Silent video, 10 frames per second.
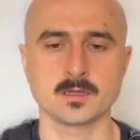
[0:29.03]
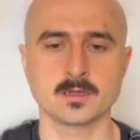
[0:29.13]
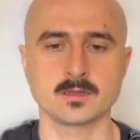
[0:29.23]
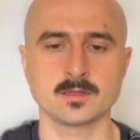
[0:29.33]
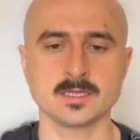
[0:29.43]

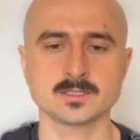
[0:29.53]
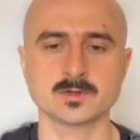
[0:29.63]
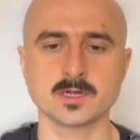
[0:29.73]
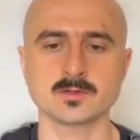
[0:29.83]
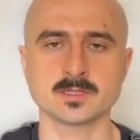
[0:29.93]
Let's try
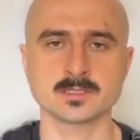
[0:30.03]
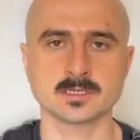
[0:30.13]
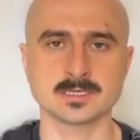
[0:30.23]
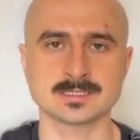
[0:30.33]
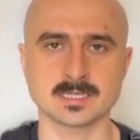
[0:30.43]
to understand it
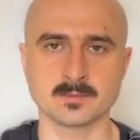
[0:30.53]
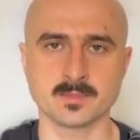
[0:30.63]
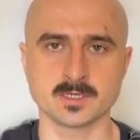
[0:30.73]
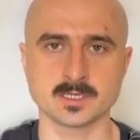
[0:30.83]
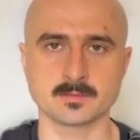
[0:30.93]
step by
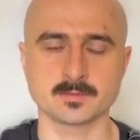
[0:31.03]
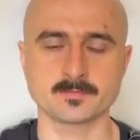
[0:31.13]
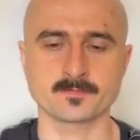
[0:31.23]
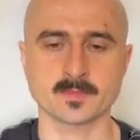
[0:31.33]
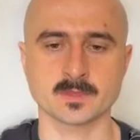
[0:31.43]
step.
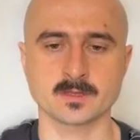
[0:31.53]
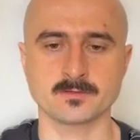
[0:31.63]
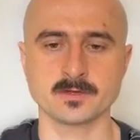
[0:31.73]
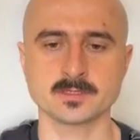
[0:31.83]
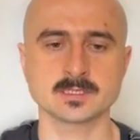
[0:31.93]
The
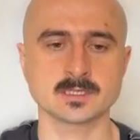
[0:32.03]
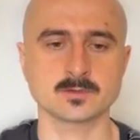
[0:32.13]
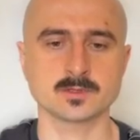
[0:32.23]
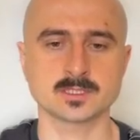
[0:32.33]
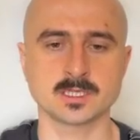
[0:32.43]
first thing that we
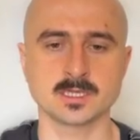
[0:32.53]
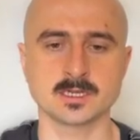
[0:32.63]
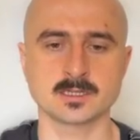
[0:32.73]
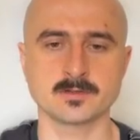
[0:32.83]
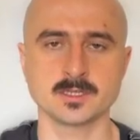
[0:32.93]
see in a
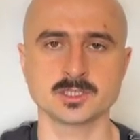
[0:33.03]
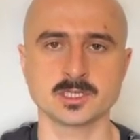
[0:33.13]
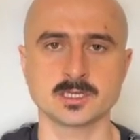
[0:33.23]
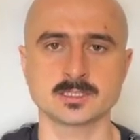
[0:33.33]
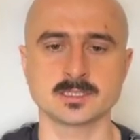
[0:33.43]
definition
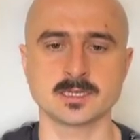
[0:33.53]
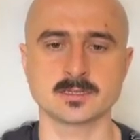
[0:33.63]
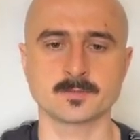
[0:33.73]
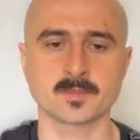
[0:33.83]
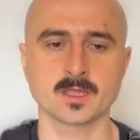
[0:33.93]
is that
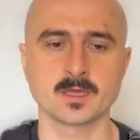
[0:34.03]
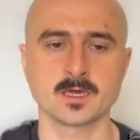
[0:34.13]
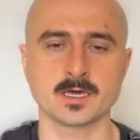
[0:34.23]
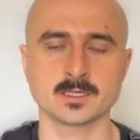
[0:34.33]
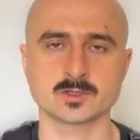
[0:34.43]

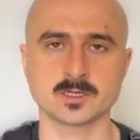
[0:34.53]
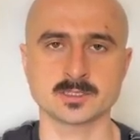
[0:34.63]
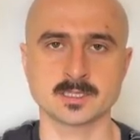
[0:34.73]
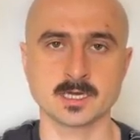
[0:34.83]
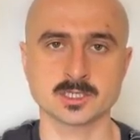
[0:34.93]
a
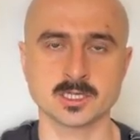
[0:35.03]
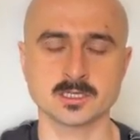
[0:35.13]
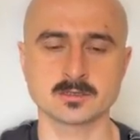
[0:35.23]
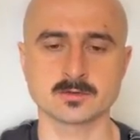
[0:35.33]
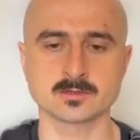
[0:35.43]
transaction
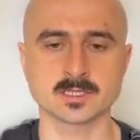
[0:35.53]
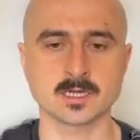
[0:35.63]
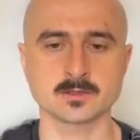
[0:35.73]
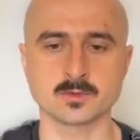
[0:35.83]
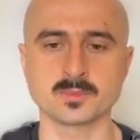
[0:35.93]
turns out
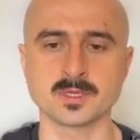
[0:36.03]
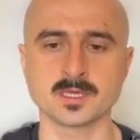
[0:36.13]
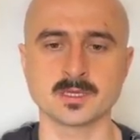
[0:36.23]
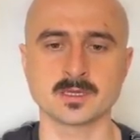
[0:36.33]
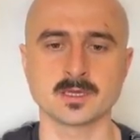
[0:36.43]
to
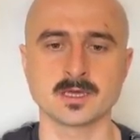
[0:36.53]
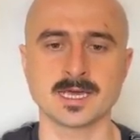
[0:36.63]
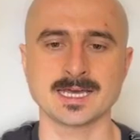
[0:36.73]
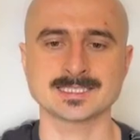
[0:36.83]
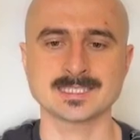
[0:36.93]
be a
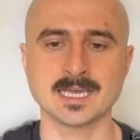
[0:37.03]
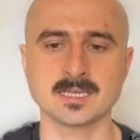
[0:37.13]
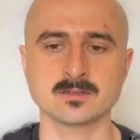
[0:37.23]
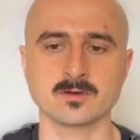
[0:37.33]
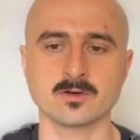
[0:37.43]

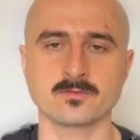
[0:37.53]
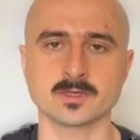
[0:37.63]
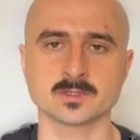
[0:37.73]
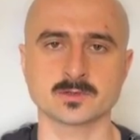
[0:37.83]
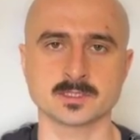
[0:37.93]
set of
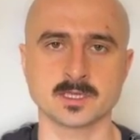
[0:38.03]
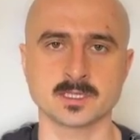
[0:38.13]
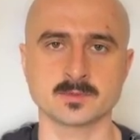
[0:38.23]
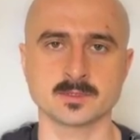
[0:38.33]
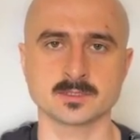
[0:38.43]
SQL
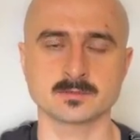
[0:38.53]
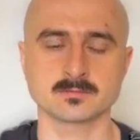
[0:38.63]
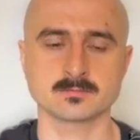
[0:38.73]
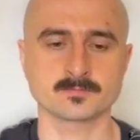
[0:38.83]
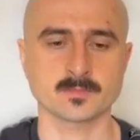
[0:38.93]
statements.
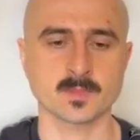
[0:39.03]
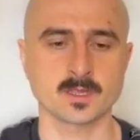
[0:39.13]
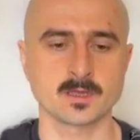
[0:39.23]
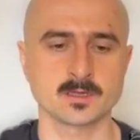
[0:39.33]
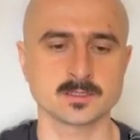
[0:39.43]

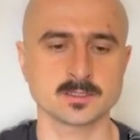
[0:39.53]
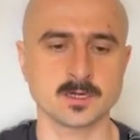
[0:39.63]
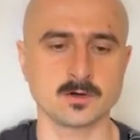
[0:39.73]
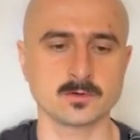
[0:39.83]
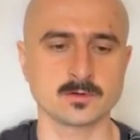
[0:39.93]

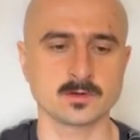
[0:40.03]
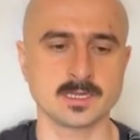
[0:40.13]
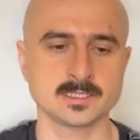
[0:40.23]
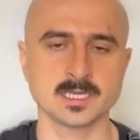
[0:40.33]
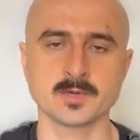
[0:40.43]
So let's
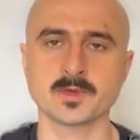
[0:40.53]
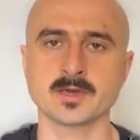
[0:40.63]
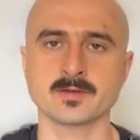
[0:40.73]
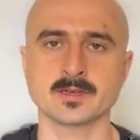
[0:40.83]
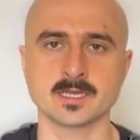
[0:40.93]
say we have
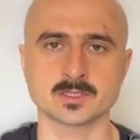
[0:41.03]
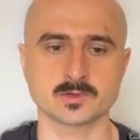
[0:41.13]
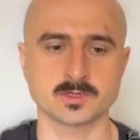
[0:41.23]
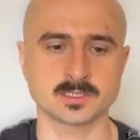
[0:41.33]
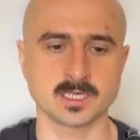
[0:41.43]
an SQL
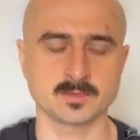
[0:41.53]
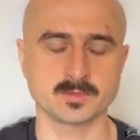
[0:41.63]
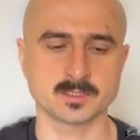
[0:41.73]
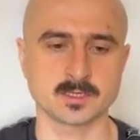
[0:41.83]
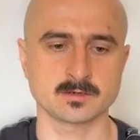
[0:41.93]
statements here.